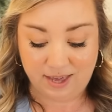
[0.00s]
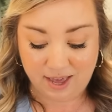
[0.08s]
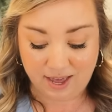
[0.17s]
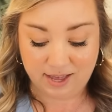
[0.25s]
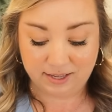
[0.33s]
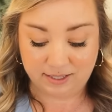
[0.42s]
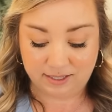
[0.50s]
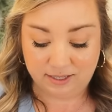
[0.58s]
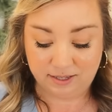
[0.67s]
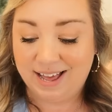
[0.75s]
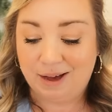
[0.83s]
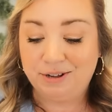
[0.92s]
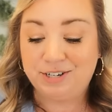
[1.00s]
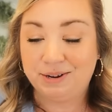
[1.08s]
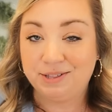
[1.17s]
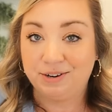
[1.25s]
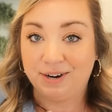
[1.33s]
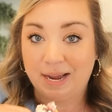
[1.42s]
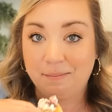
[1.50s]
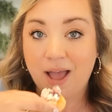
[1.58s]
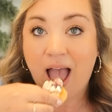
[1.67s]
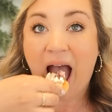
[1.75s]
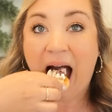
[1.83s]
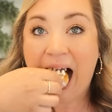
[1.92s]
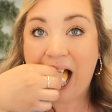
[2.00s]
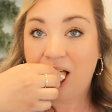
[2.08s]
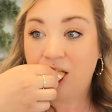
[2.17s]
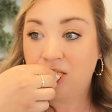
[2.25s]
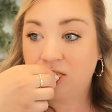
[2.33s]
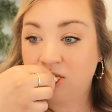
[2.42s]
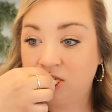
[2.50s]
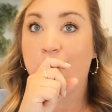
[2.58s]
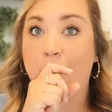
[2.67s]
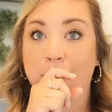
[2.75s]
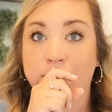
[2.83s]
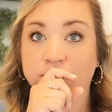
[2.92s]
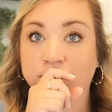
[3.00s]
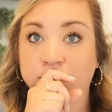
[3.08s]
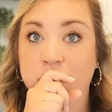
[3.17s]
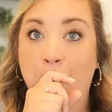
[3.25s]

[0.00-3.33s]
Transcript: Yes. I want to try the grape. Mmm.